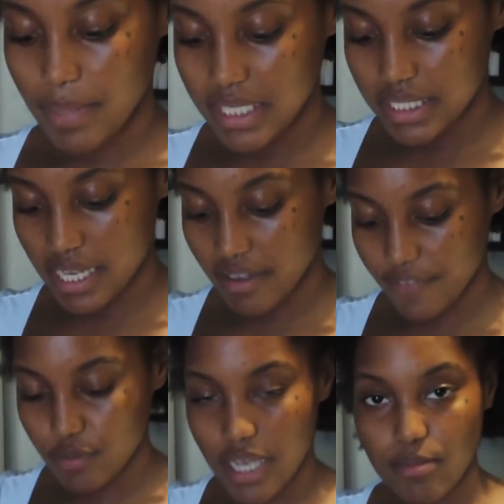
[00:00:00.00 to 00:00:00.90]
I'm gonna take a
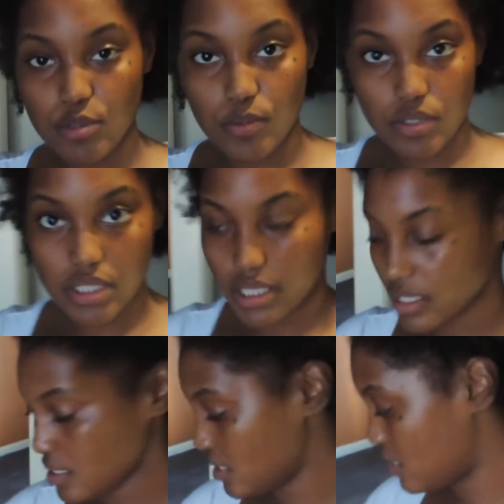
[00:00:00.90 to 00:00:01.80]
few tablespoons of
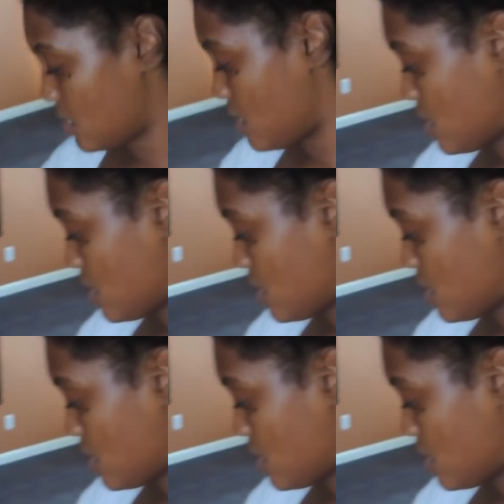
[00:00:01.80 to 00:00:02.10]
this,